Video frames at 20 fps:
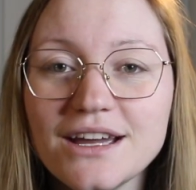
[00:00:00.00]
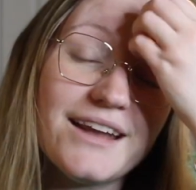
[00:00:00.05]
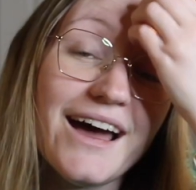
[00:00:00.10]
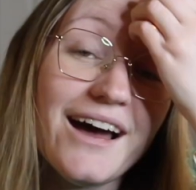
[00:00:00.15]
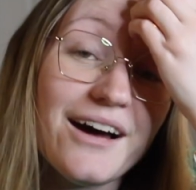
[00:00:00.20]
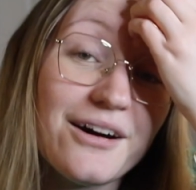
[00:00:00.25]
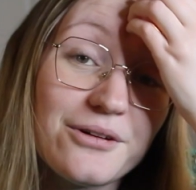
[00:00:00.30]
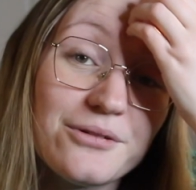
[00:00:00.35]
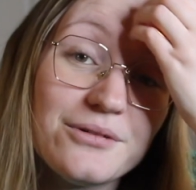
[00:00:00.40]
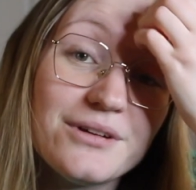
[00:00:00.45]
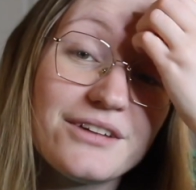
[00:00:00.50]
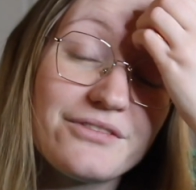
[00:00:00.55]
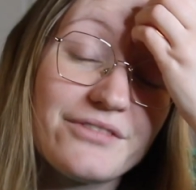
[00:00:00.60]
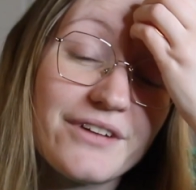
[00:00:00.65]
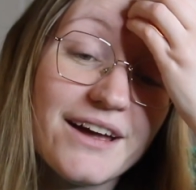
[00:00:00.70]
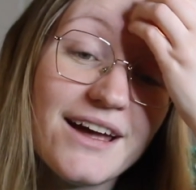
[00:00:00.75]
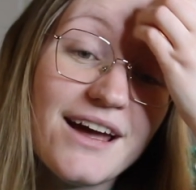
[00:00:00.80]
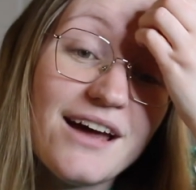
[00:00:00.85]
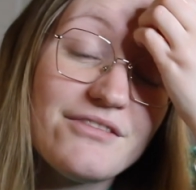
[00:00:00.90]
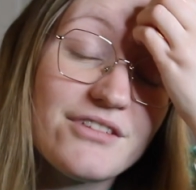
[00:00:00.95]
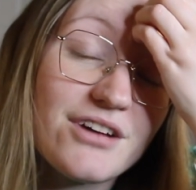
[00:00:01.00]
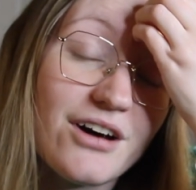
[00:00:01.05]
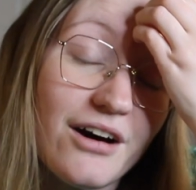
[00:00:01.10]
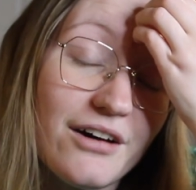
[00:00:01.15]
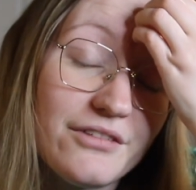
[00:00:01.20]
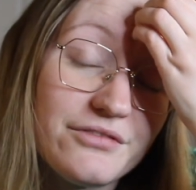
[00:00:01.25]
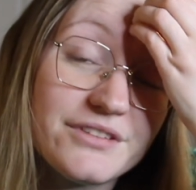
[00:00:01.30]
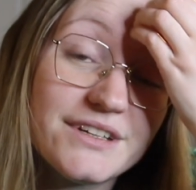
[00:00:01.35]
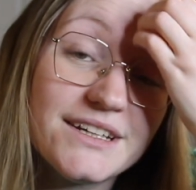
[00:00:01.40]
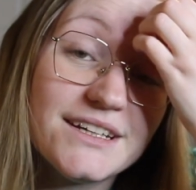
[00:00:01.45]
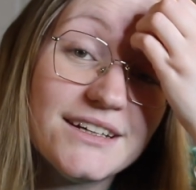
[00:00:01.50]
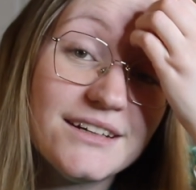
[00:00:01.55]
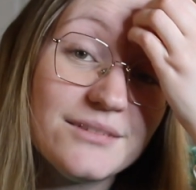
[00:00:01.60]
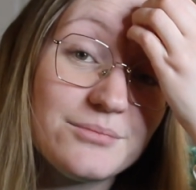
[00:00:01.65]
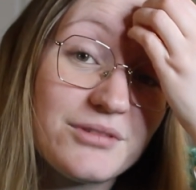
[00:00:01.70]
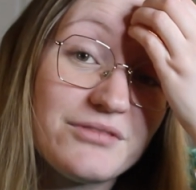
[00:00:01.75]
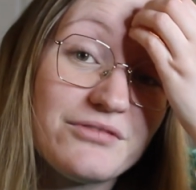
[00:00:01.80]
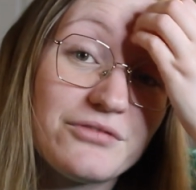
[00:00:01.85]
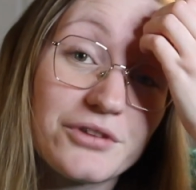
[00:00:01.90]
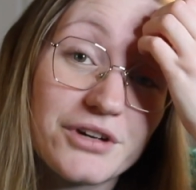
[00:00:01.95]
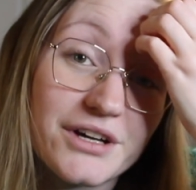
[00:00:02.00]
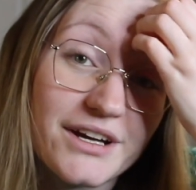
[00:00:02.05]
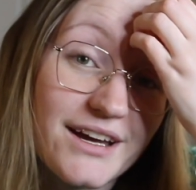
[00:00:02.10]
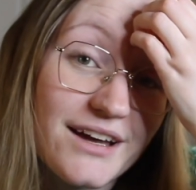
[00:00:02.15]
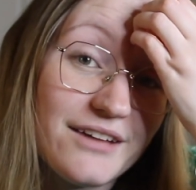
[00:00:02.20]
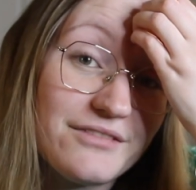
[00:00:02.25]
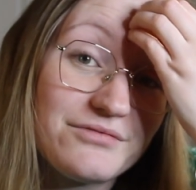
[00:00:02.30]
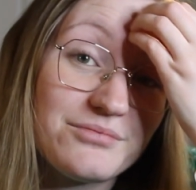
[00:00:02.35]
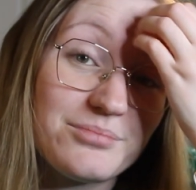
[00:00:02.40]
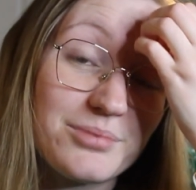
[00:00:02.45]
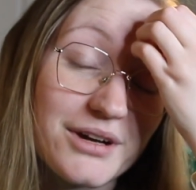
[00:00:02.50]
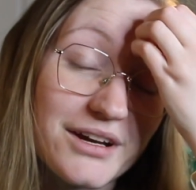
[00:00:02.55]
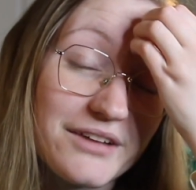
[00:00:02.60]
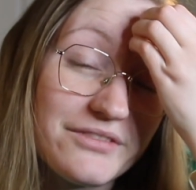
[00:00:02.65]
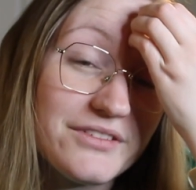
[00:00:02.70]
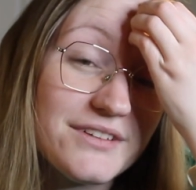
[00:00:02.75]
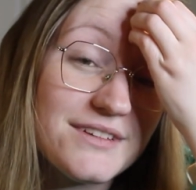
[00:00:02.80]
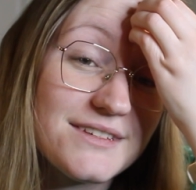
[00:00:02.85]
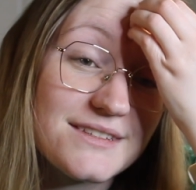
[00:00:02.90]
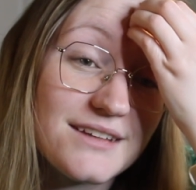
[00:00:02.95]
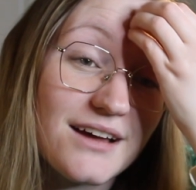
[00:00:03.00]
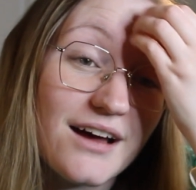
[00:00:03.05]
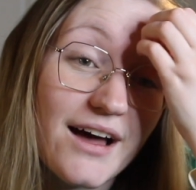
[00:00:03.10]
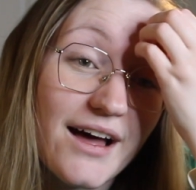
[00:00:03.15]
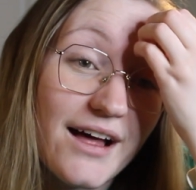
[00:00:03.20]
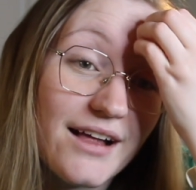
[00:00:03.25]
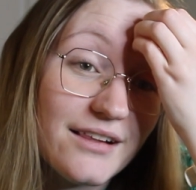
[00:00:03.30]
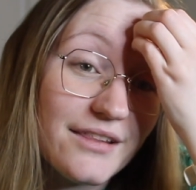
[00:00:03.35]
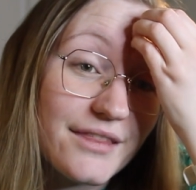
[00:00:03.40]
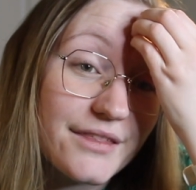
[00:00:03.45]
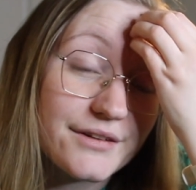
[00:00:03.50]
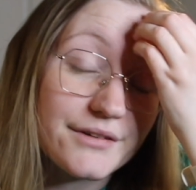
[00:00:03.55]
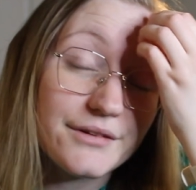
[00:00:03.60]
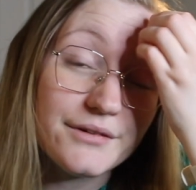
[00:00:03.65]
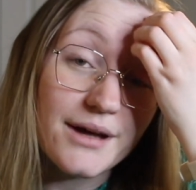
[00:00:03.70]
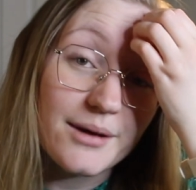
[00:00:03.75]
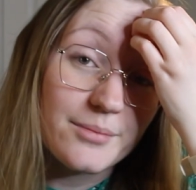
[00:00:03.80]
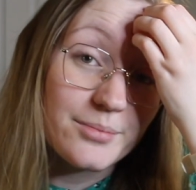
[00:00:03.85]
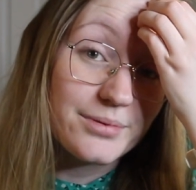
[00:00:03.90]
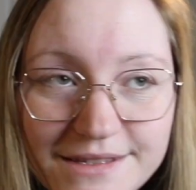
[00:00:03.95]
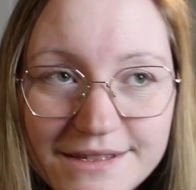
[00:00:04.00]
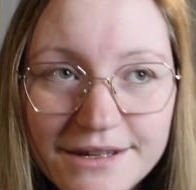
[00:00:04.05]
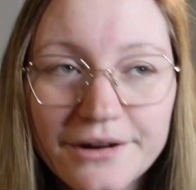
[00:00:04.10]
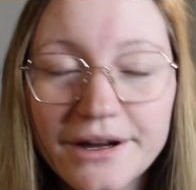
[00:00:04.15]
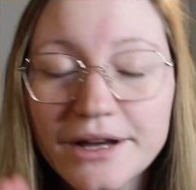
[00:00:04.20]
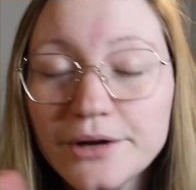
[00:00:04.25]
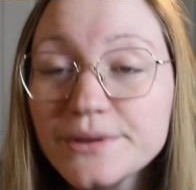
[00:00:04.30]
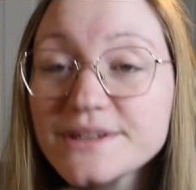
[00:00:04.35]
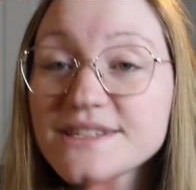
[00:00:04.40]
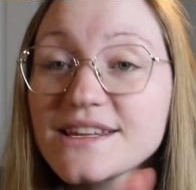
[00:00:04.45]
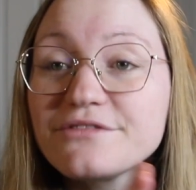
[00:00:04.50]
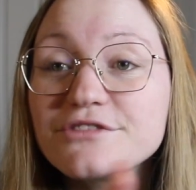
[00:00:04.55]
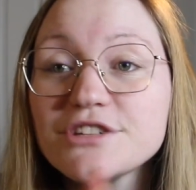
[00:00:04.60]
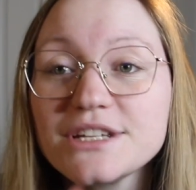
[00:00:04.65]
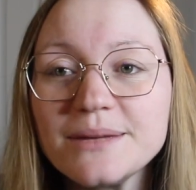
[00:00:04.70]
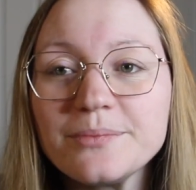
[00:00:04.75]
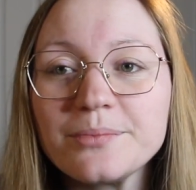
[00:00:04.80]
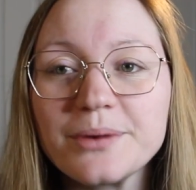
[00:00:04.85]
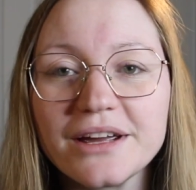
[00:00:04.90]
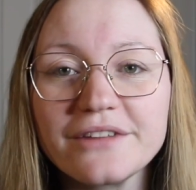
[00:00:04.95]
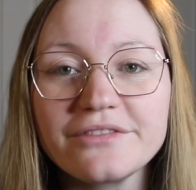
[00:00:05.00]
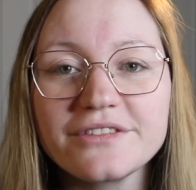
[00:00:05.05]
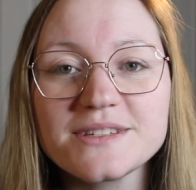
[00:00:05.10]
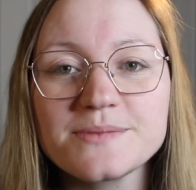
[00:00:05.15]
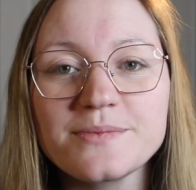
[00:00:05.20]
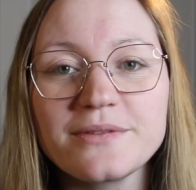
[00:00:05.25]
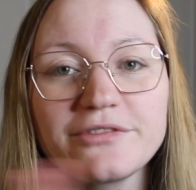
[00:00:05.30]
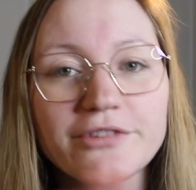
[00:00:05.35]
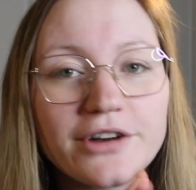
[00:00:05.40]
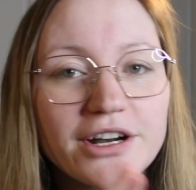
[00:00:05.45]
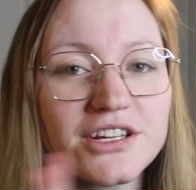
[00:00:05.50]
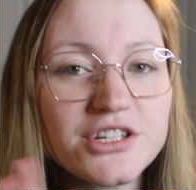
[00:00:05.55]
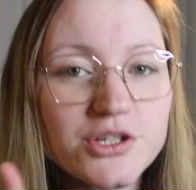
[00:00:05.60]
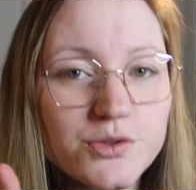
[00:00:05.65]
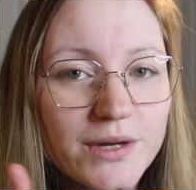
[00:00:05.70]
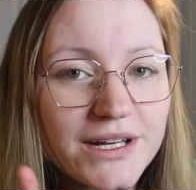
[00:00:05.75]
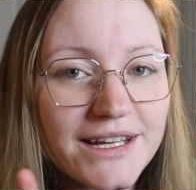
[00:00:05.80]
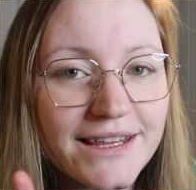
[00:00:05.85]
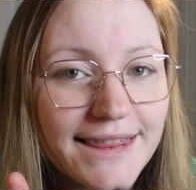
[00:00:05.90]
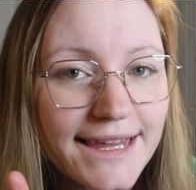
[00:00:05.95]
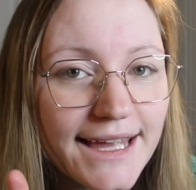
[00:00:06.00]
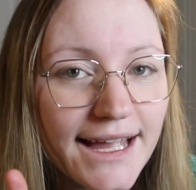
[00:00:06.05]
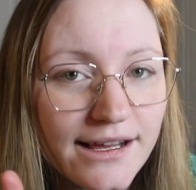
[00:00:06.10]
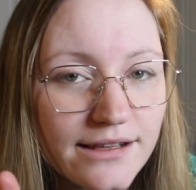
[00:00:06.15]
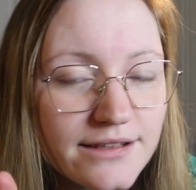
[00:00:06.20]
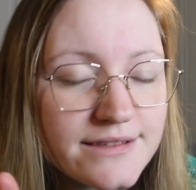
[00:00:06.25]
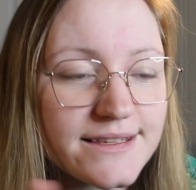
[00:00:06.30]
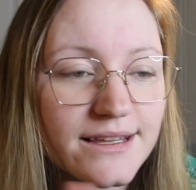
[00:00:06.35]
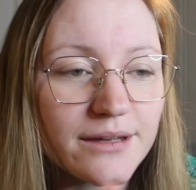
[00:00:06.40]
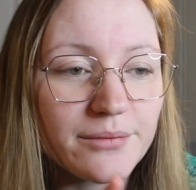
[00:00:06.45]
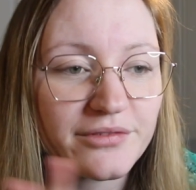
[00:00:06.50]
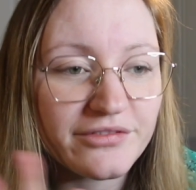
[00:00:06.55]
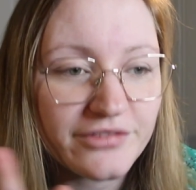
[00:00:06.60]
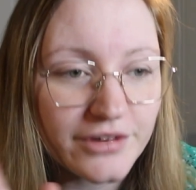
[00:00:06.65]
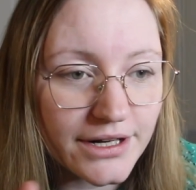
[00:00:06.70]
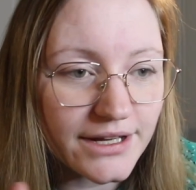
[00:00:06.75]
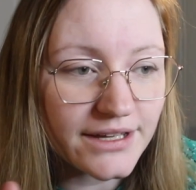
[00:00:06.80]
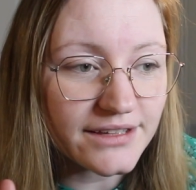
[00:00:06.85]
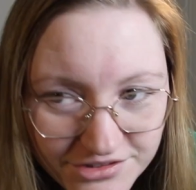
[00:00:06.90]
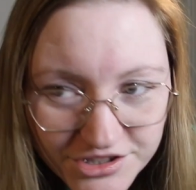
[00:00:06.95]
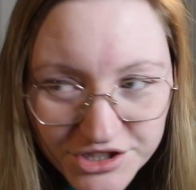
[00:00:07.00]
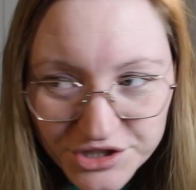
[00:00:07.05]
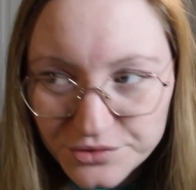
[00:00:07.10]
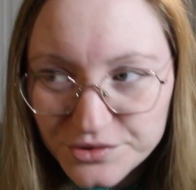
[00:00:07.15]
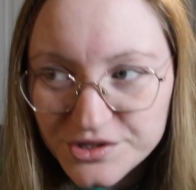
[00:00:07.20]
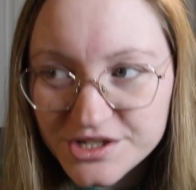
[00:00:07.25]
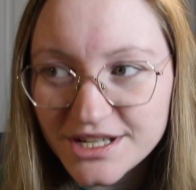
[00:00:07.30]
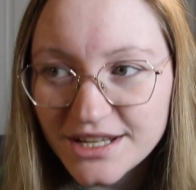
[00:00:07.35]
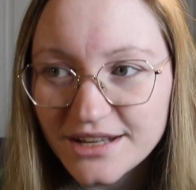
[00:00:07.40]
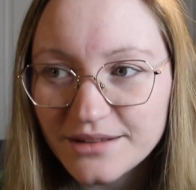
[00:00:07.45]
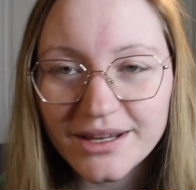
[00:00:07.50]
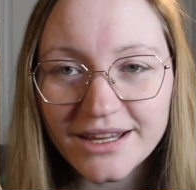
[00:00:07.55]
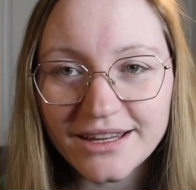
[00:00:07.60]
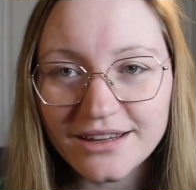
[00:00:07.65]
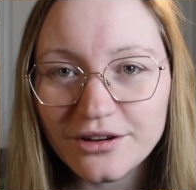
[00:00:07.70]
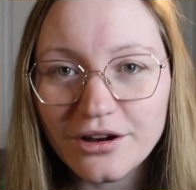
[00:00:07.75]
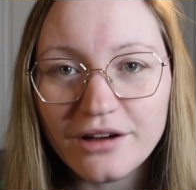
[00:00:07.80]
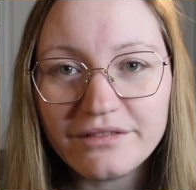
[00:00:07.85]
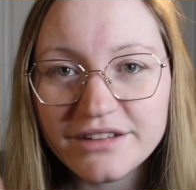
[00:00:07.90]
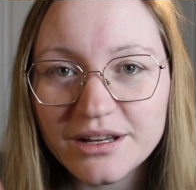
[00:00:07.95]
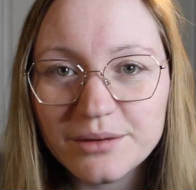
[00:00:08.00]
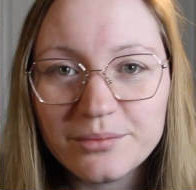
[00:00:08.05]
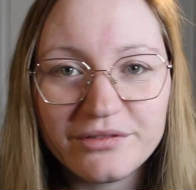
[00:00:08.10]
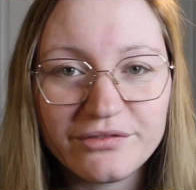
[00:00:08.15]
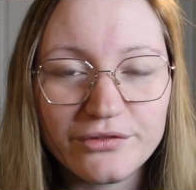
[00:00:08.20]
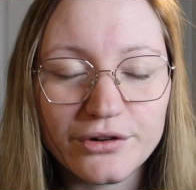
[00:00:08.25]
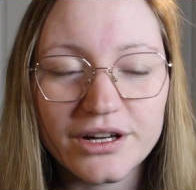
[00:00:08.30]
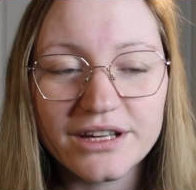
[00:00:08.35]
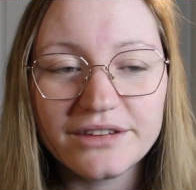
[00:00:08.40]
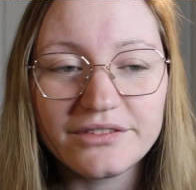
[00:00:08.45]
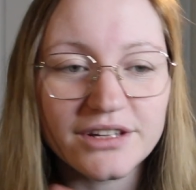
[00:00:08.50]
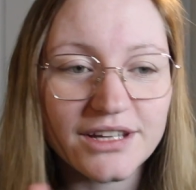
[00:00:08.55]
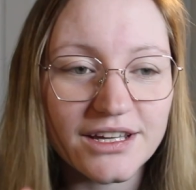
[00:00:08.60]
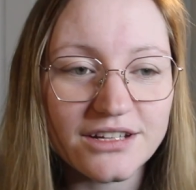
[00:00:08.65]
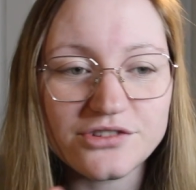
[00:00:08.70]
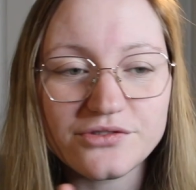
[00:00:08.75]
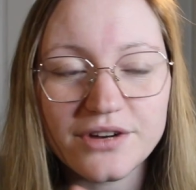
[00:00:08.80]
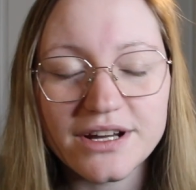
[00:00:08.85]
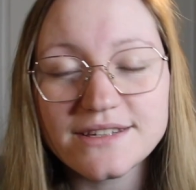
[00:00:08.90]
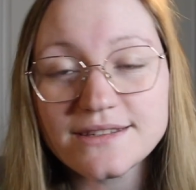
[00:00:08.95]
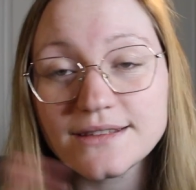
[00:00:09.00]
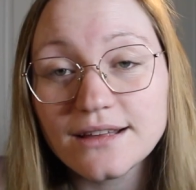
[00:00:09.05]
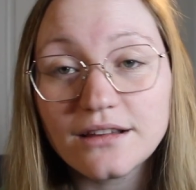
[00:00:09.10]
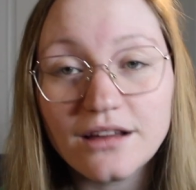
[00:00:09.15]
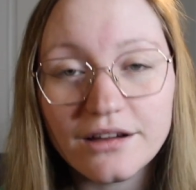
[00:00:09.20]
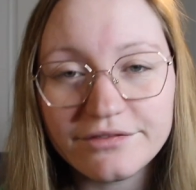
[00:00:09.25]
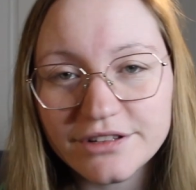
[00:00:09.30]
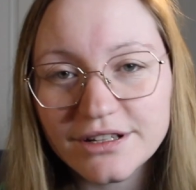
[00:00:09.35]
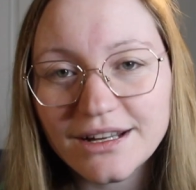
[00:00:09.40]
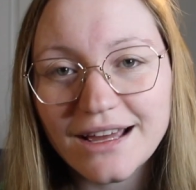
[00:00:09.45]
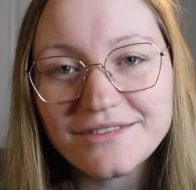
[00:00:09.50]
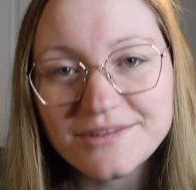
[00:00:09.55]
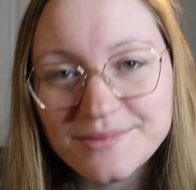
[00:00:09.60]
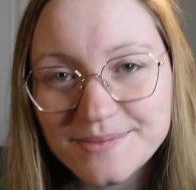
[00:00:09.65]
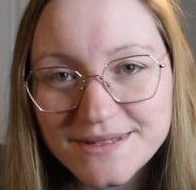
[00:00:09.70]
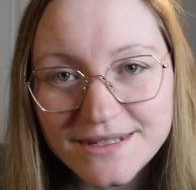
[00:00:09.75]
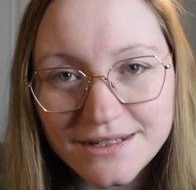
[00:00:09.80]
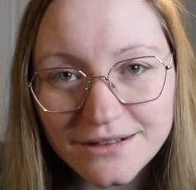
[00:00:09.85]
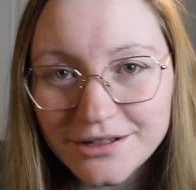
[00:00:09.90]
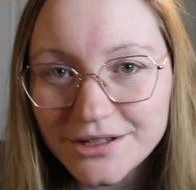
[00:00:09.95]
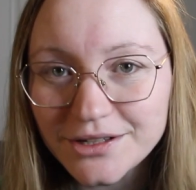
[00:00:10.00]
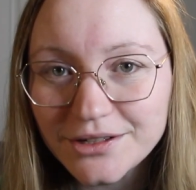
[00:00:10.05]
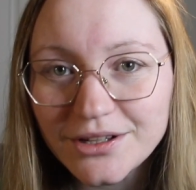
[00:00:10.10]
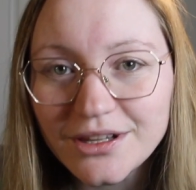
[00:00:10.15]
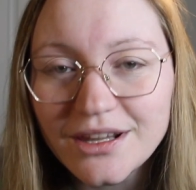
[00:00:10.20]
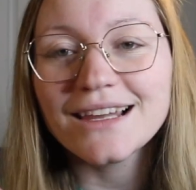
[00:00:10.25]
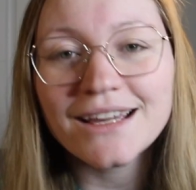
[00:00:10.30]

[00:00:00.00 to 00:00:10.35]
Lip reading: Now, if I have coffee before I have breakfast, I'll throw up. So I always have to eat breakfast before I do anything else, like before I do shit, like often before I even get dressed. I'll often have some cereal.